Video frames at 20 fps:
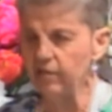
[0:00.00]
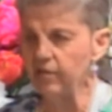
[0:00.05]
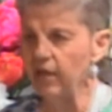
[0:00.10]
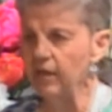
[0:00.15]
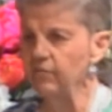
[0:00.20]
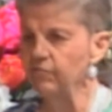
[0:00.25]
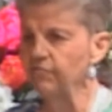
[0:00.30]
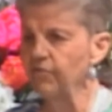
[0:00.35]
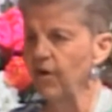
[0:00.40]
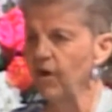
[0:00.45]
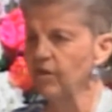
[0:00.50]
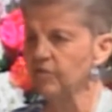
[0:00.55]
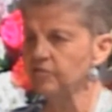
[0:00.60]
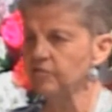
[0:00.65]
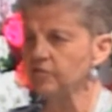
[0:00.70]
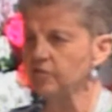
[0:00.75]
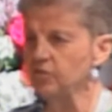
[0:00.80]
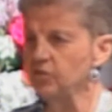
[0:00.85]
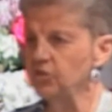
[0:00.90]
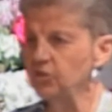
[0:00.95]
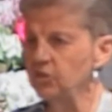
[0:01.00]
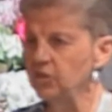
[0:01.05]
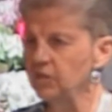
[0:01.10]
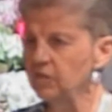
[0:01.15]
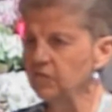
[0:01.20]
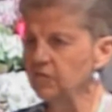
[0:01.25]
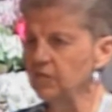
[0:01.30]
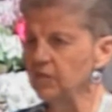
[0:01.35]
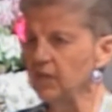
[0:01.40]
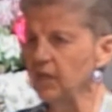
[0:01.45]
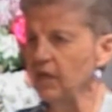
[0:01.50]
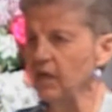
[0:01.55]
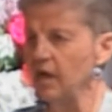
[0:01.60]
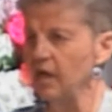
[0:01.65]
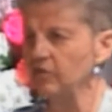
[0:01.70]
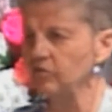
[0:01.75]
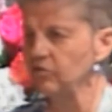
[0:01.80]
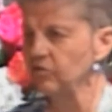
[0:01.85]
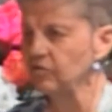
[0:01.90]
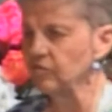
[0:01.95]
They foster shifts in
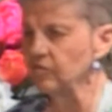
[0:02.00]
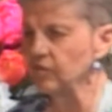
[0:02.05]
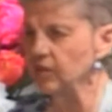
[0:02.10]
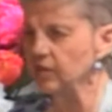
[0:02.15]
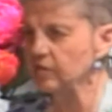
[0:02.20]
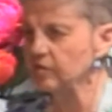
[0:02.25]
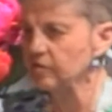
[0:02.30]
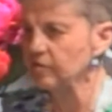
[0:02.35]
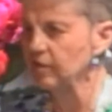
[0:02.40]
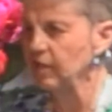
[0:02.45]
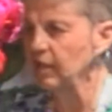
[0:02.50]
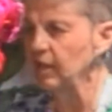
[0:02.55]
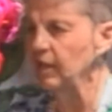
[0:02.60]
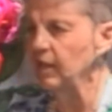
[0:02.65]
consciousness.